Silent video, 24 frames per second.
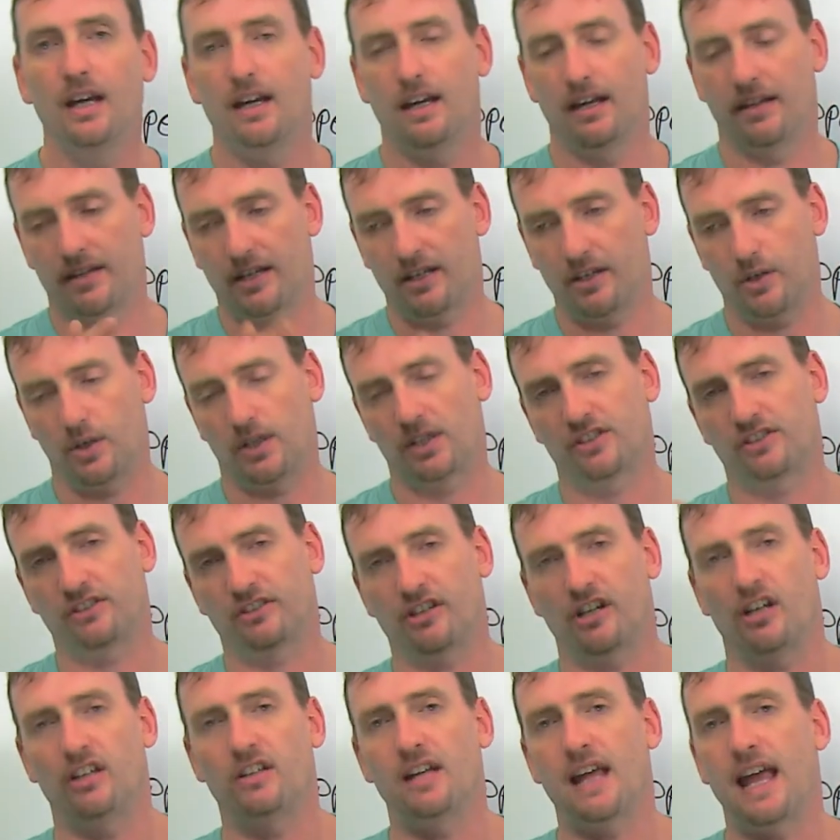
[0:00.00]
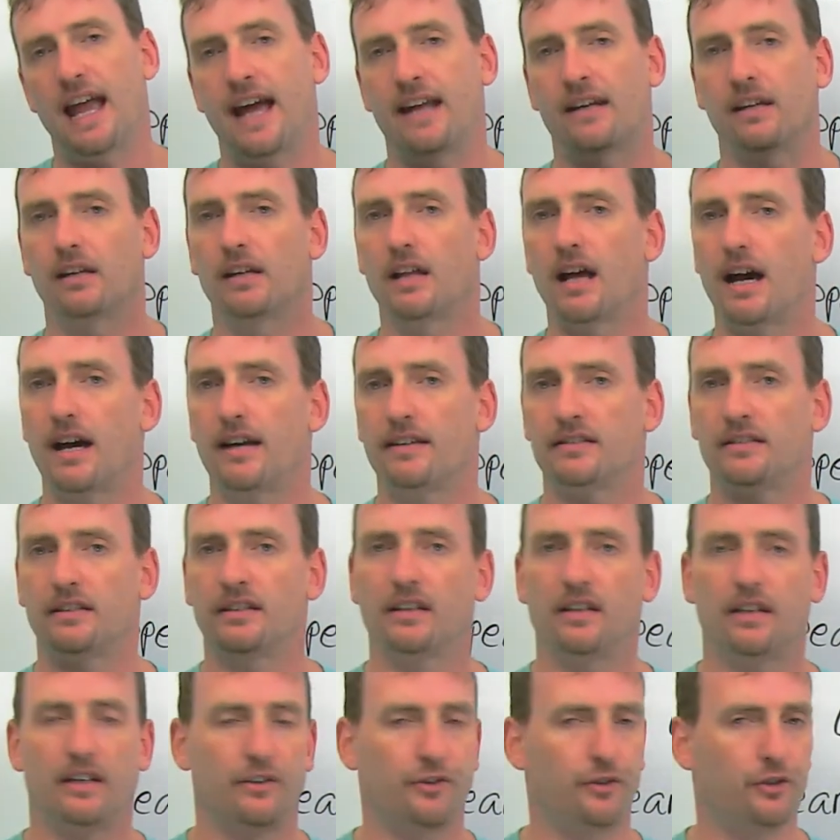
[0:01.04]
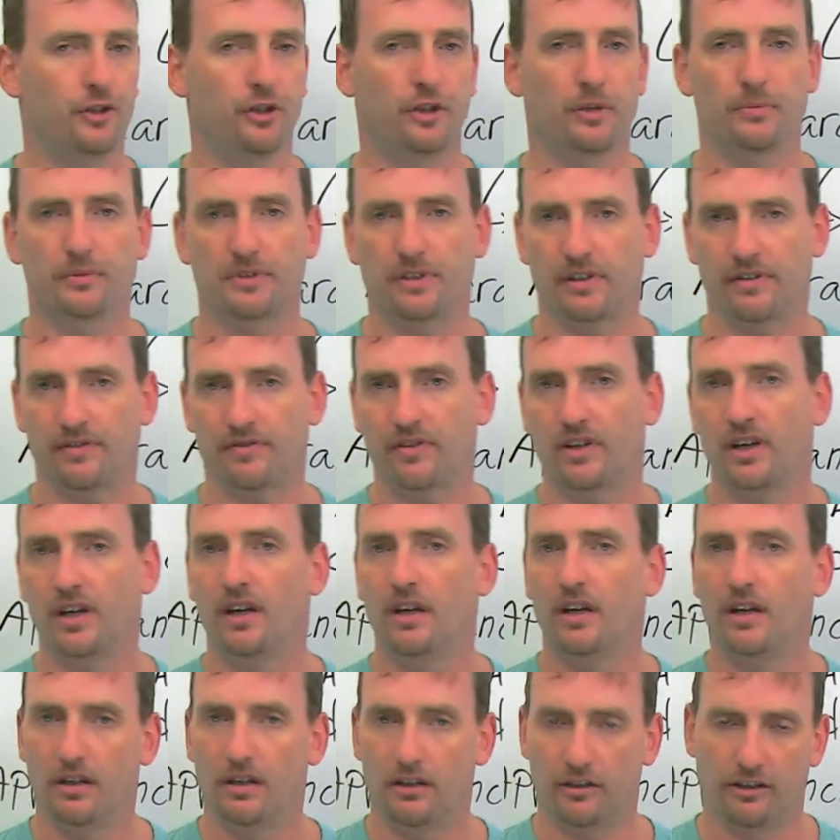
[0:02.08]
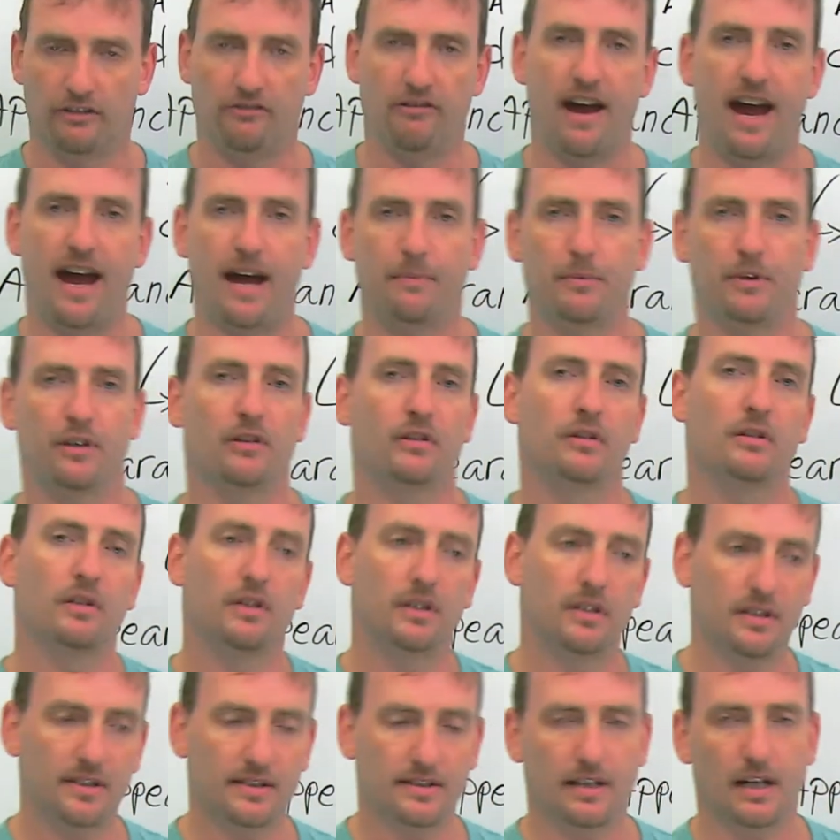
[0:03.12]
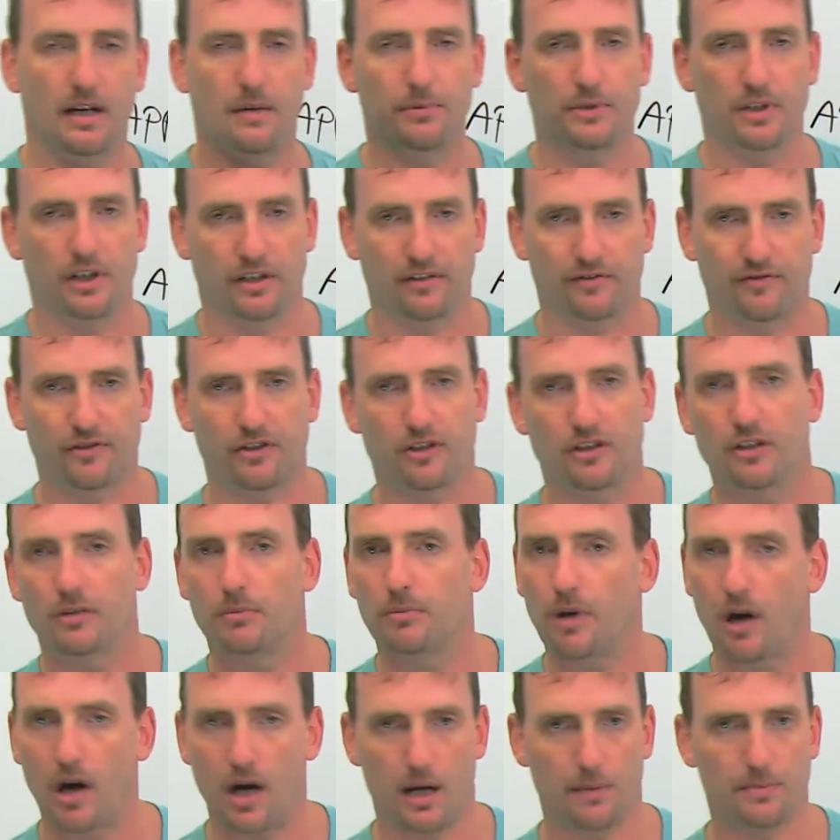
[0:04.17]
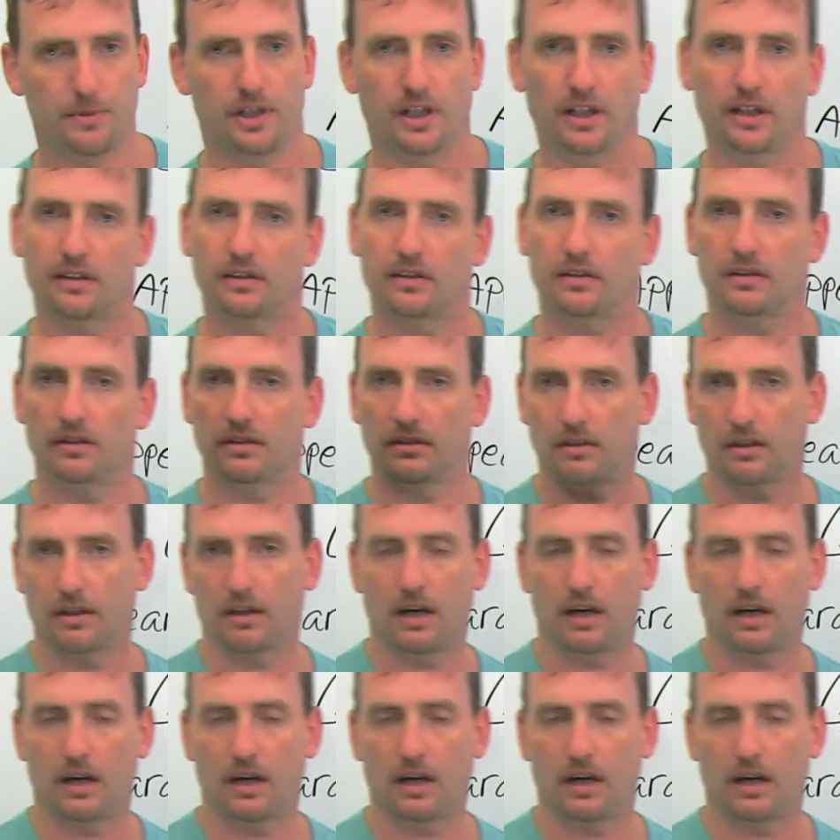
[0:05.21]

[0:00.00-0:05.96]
and then you can start analyzing in terms of grammar, subject, verb, object,